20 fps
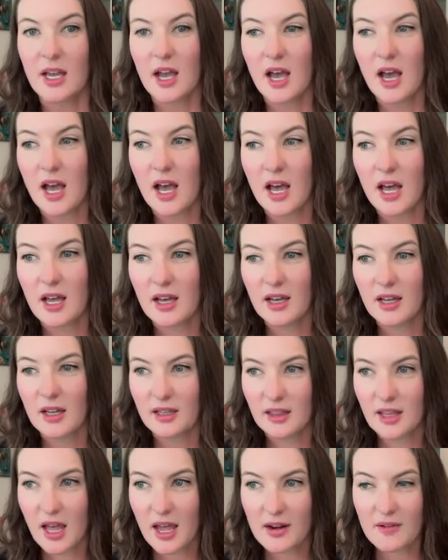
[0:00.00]
a
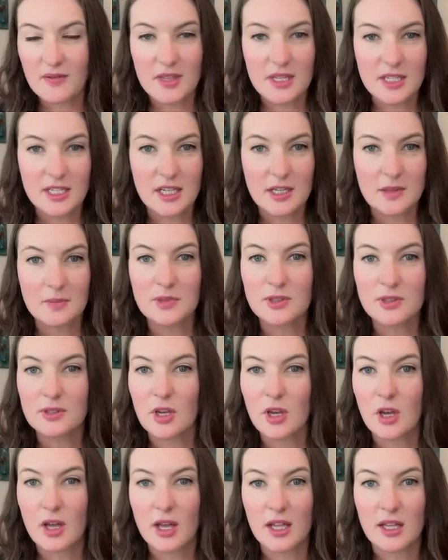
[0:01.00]
lot of the teams
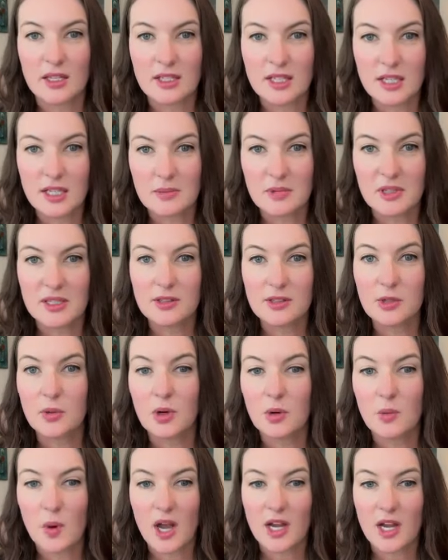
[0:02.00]
and team leads who
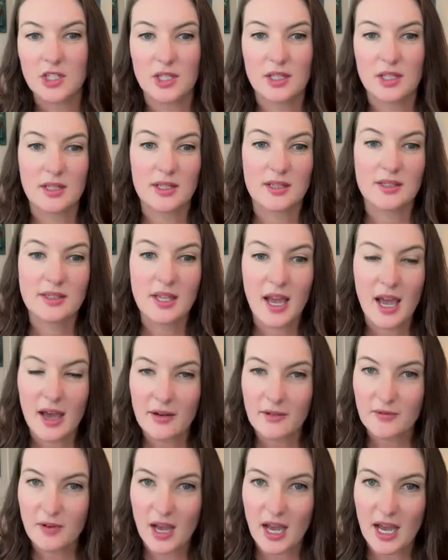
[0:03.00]
are watching this have